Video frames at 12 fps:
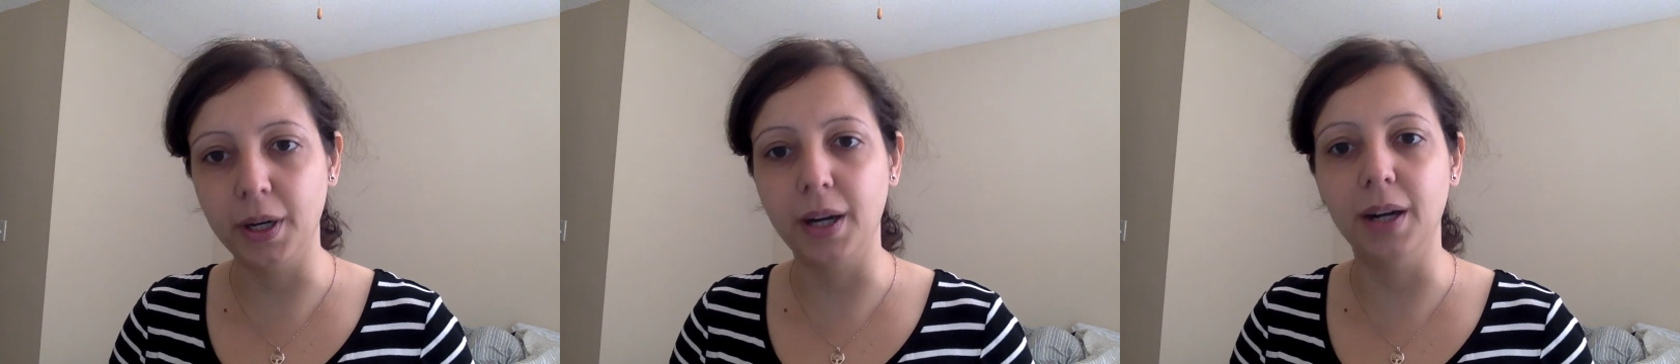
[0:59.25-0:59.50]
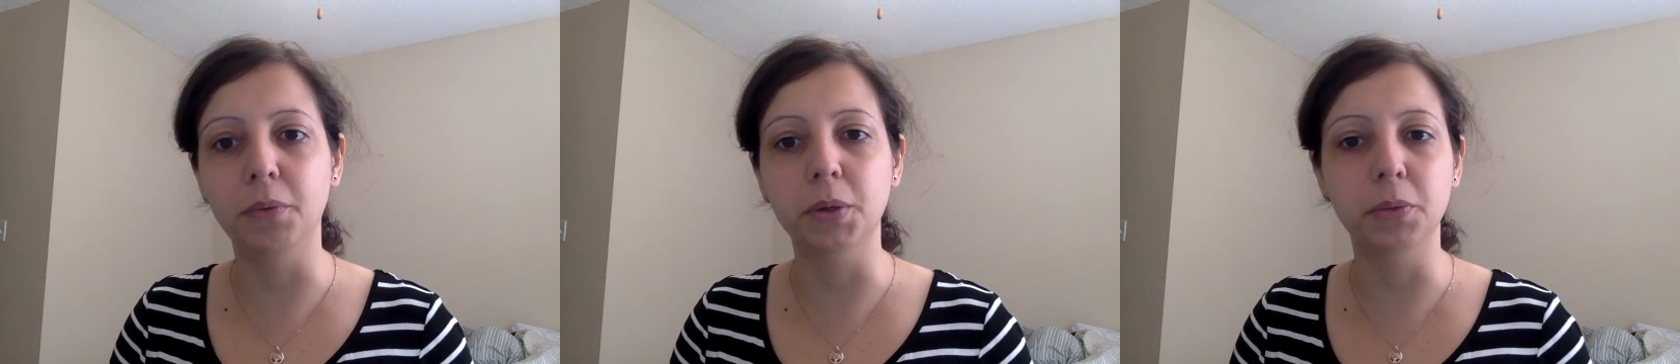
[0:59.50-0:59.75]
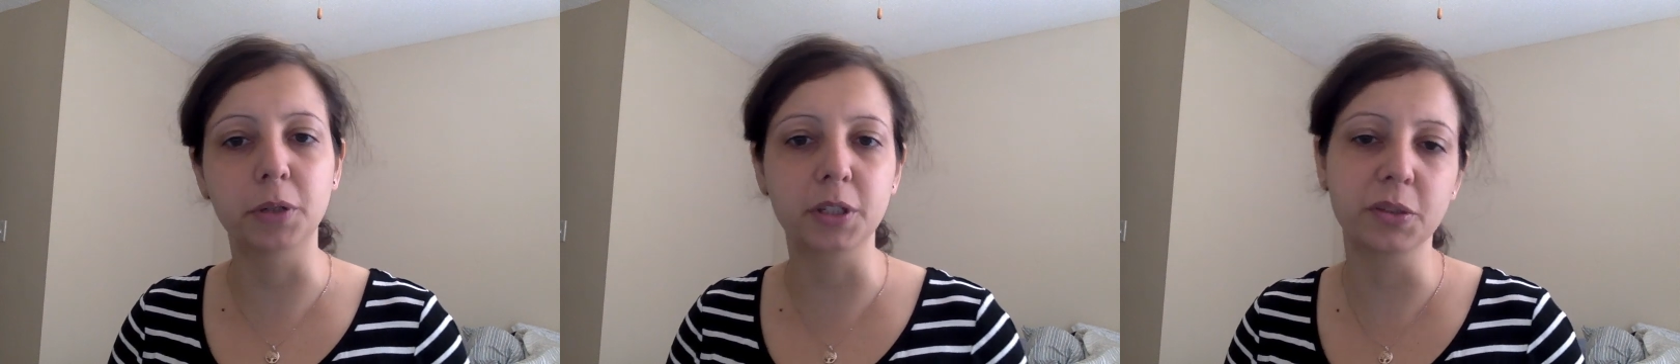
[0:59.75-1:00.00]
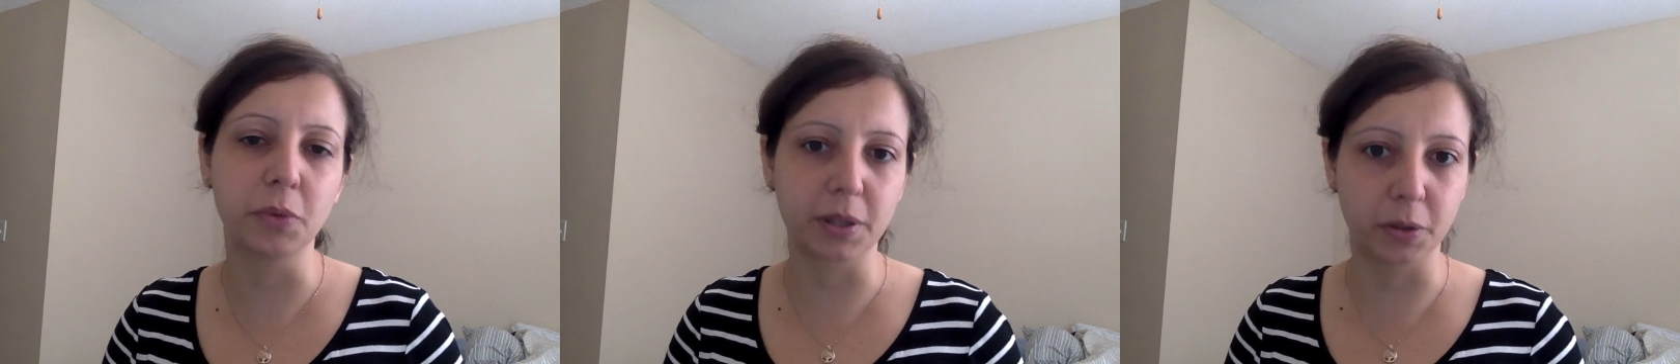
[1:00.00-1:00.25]
Uh, we
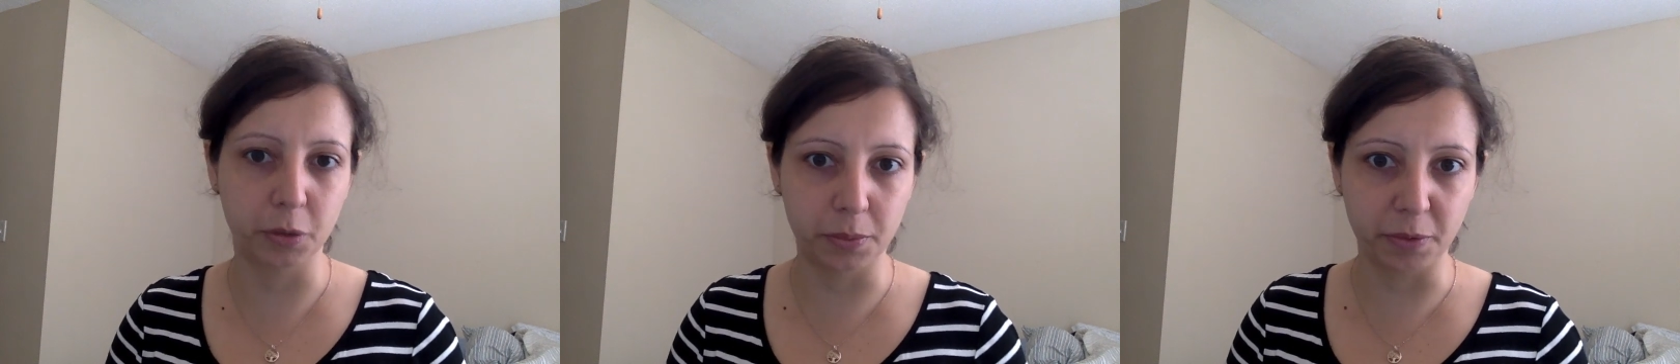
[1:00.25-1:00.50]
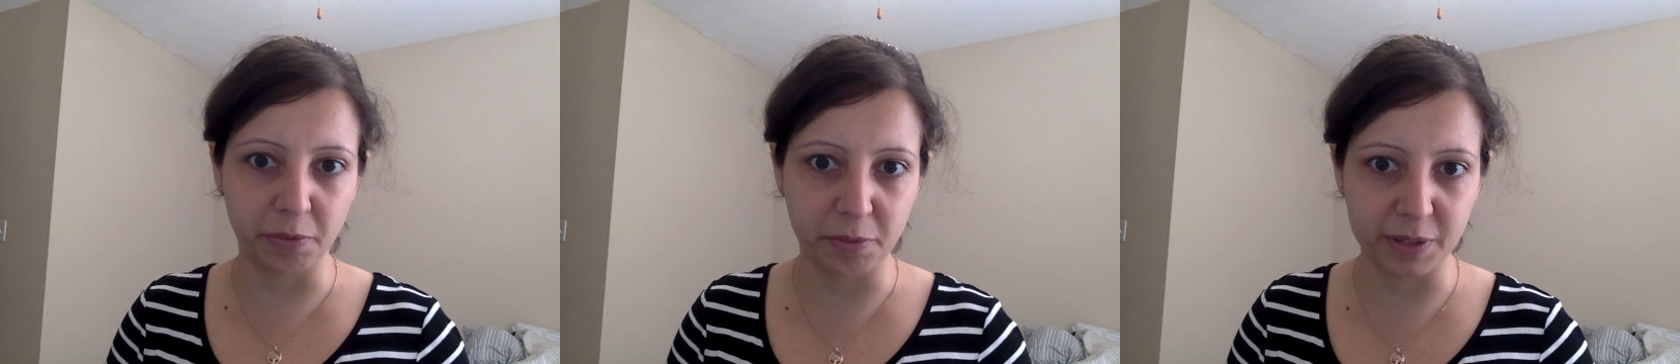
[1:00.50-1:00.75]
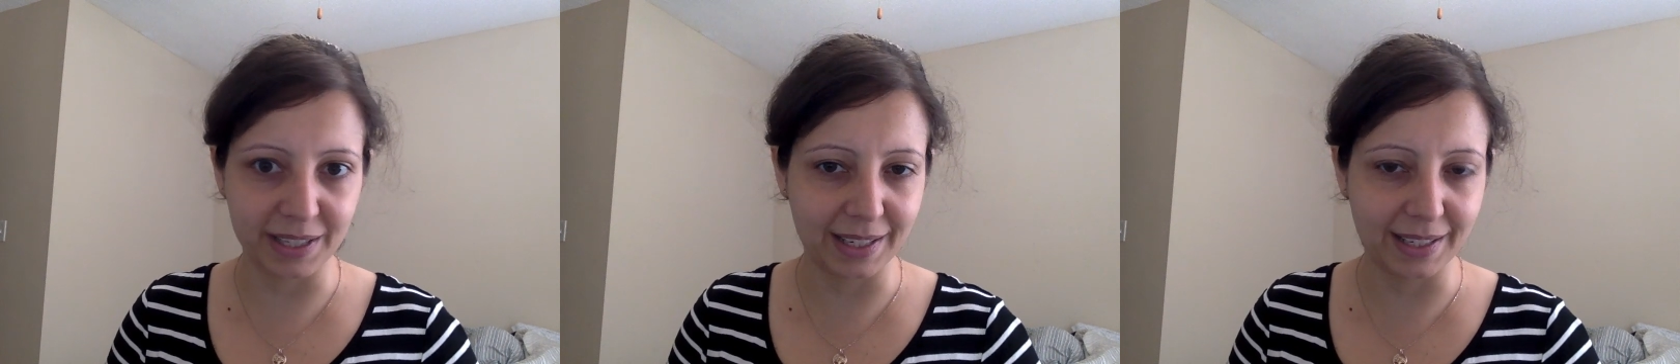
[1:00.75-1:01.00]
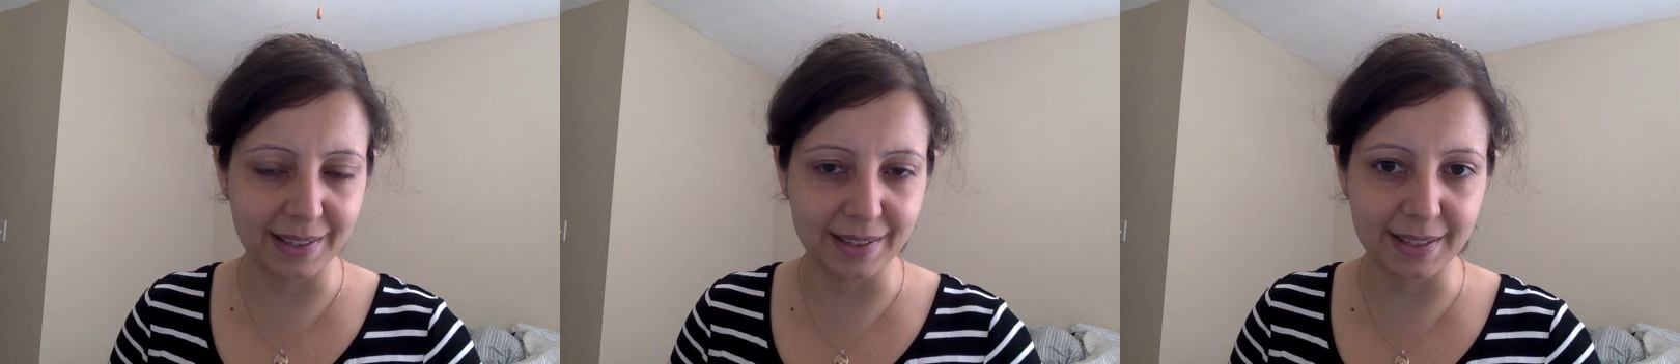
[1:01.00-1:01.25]
worked with a group of
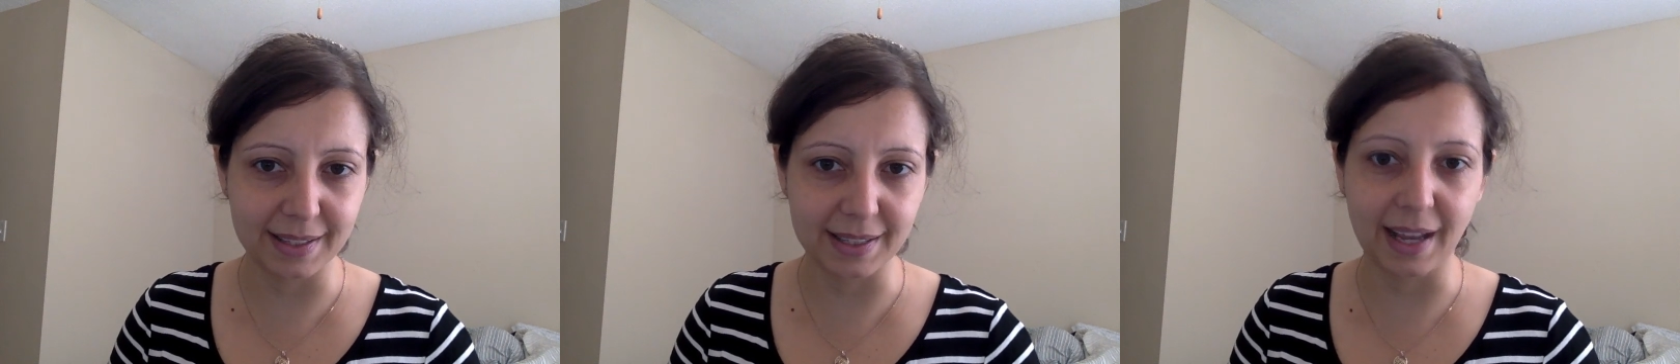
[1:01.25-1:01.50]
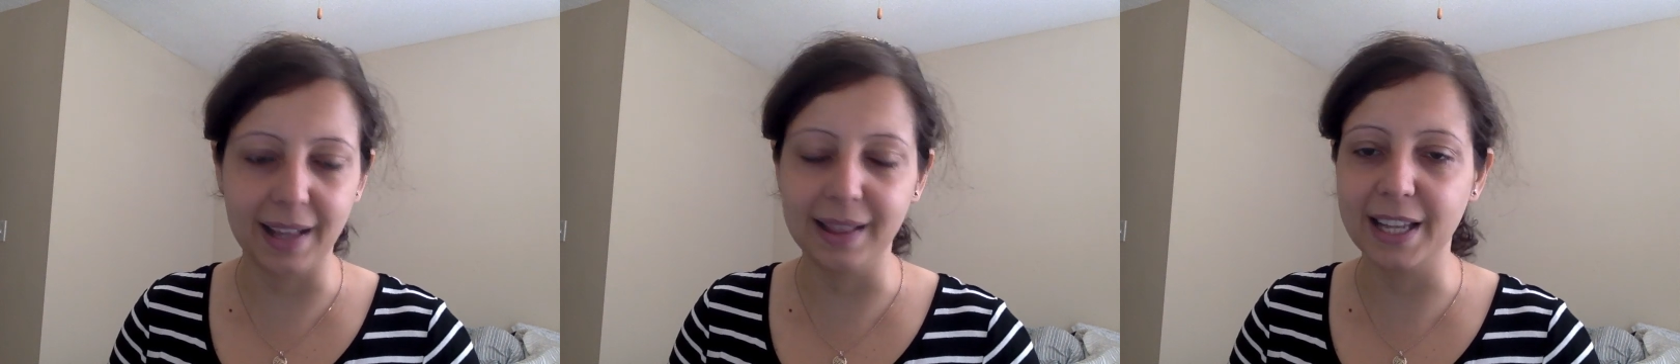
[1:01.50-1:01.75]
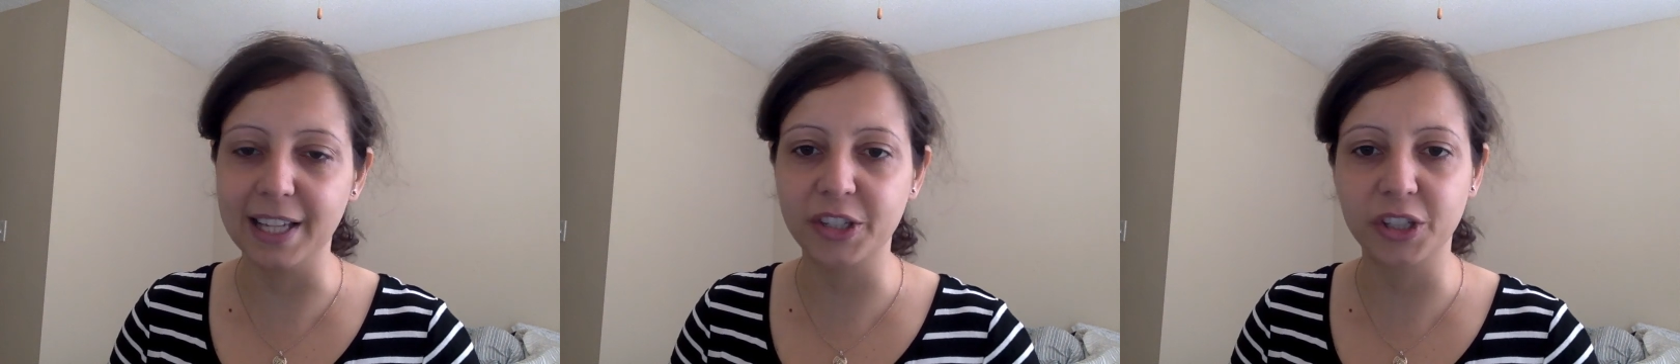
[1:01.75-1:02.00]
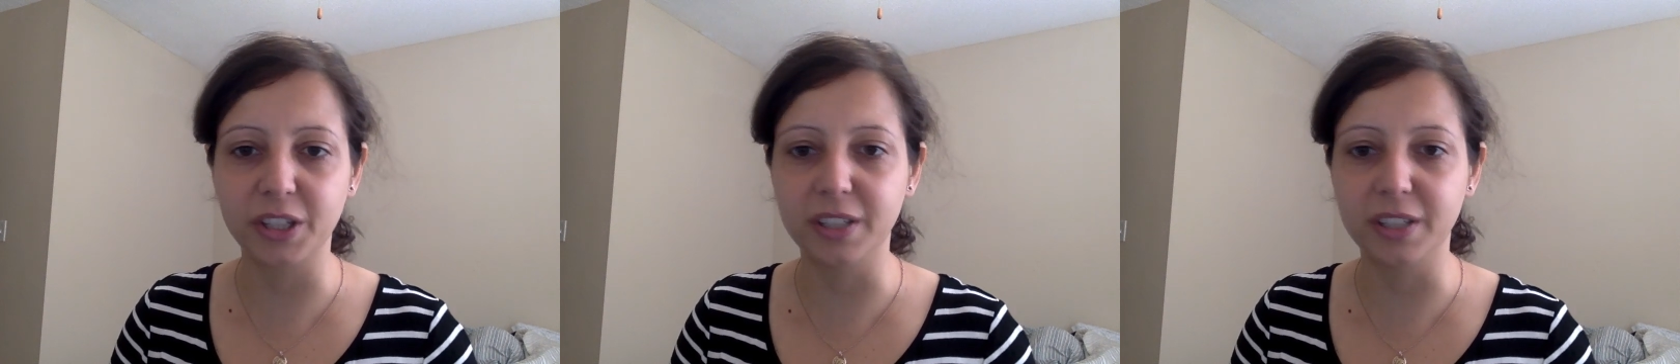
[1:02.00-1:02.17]
Brazilians uh, last